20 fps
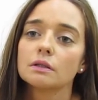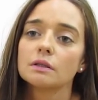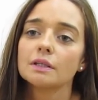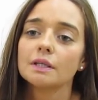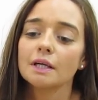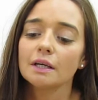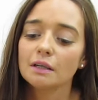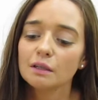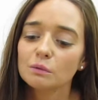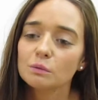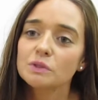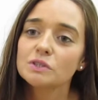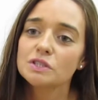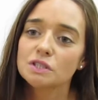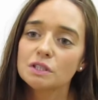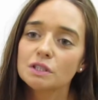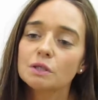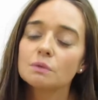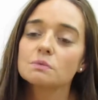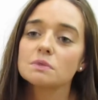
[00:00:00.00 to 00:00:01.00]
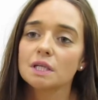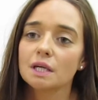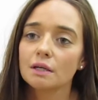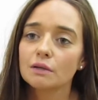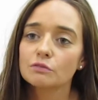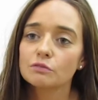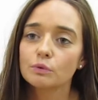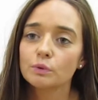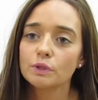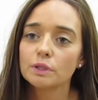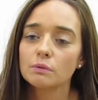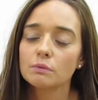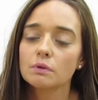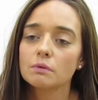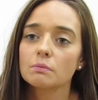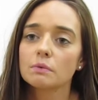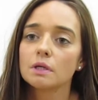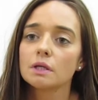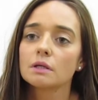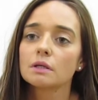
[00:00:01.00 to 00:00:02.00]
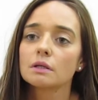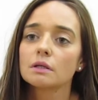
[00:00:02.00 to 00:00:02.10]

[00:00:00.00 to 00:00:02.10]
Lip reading: Yeah, I want you to come to California with me.